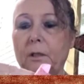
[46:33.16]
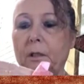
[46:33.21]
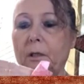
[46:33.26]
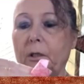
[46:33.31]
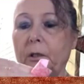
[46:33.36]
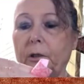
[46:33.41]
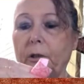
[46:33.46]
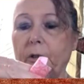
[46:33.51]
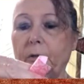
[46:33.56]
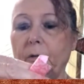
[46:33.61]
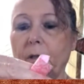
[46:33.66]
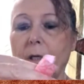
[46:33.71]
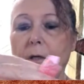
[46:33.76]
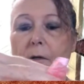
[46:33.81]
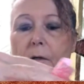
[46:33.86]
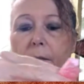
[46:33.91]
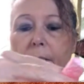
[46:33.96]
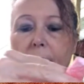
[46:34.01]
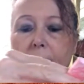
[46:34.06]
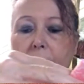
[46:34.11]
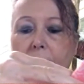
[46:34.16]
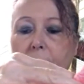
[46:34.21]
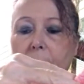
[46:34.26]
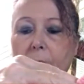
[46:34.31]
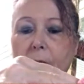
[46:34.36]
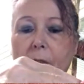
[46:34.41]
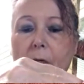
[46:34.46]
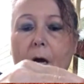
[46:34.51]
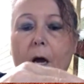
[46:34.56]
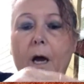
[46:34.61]
can glue underneath the
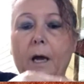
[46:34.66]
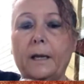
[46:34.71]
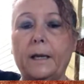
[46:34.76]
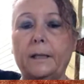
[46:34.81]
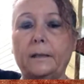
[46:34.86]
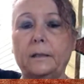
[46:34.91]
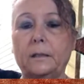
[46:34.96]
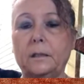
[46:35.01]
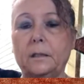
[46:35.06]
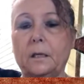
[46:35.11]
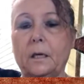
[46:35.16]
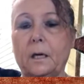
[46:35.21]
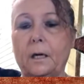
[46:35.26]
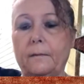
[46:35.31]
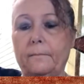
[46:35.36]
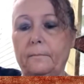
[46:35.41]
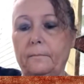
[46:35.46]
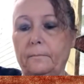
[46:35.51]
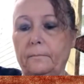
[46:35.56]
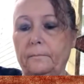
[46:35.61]
little knot at the top.